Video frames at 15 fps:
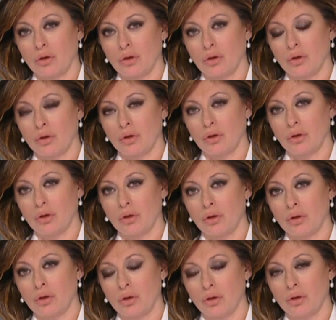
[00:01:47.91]

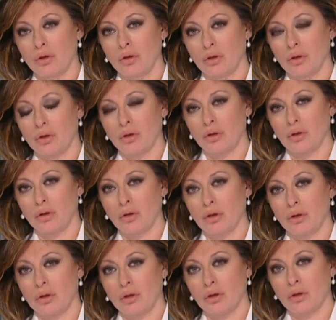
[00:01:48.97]

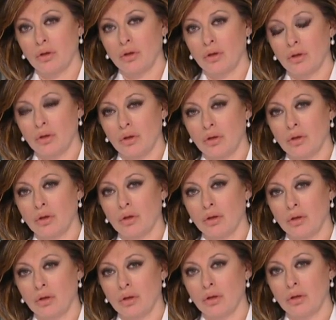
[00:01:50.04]

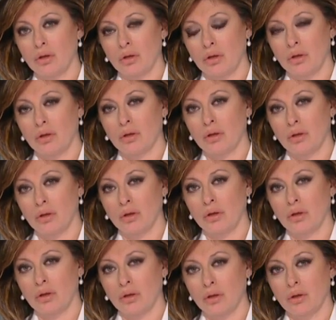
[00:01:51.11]

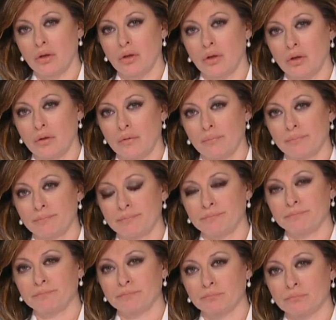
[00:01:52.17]

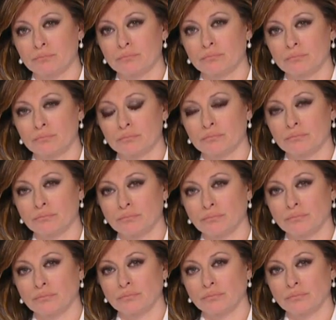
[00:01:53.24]
This person isn't speaking.